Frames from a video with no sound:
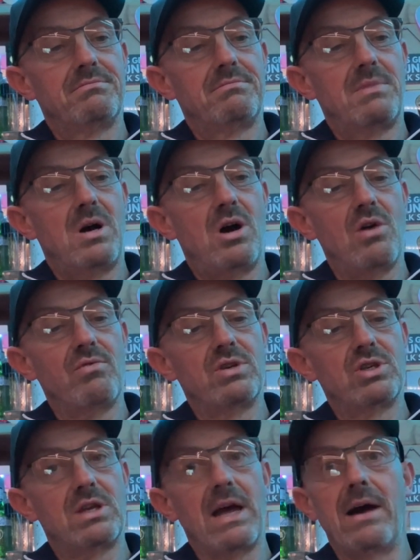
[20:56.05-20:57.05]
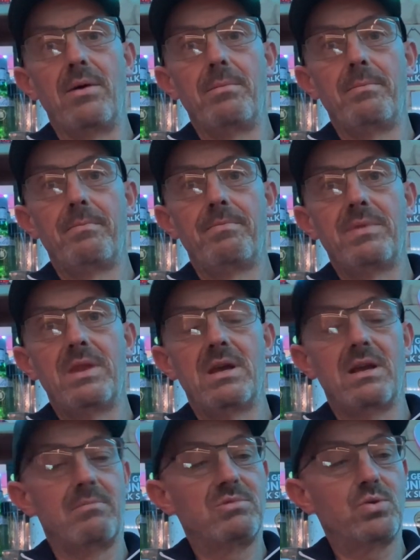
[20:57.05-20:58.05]
Irish stout. And
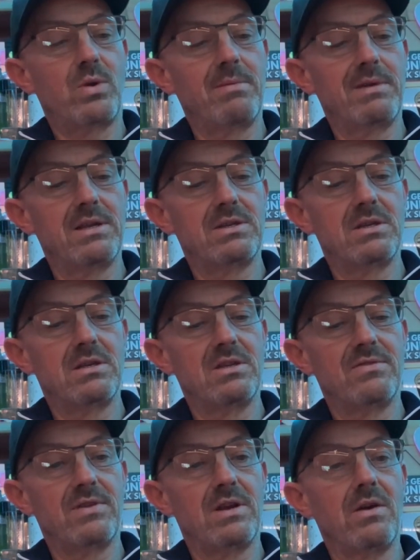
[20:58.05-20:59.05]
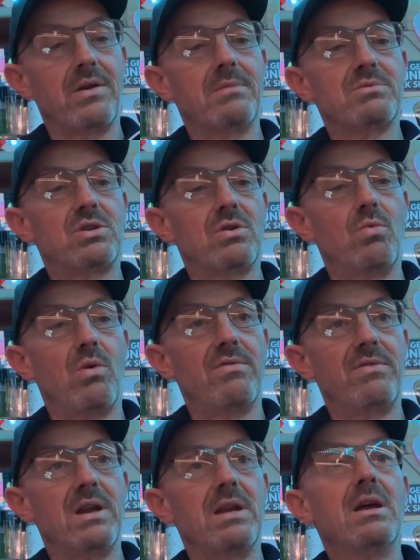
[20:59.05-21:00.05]
I'm 20 minutes into this video and I'm still
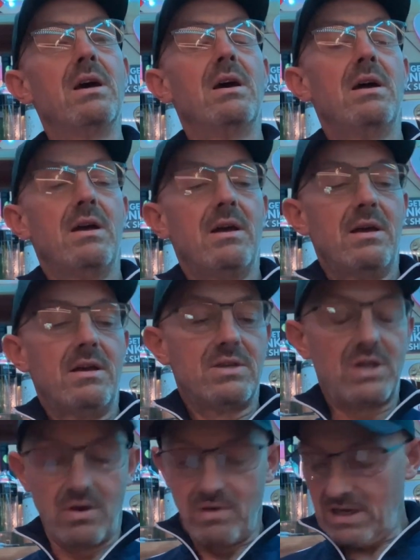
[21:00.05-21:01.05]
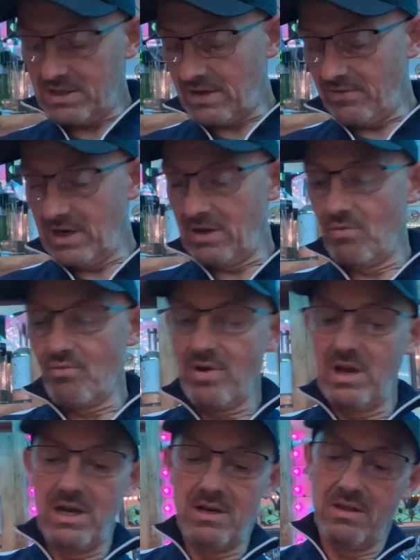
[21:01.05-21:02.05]
waffling. So let's have a little
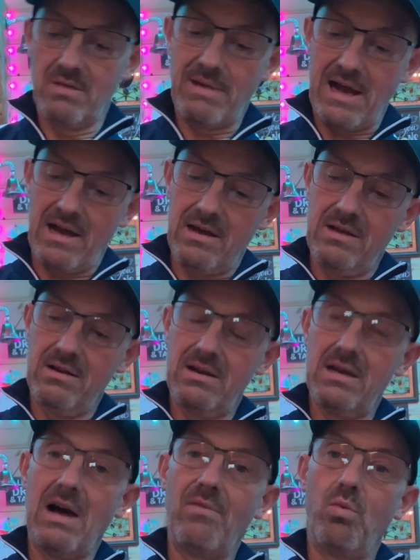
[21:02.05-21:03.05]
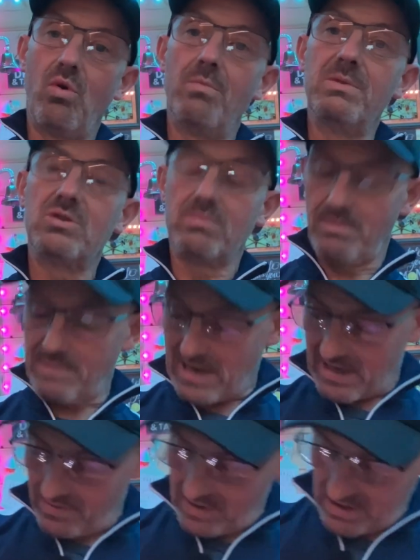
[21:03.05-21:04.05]
read on the back. I've warmed this up in my hand. This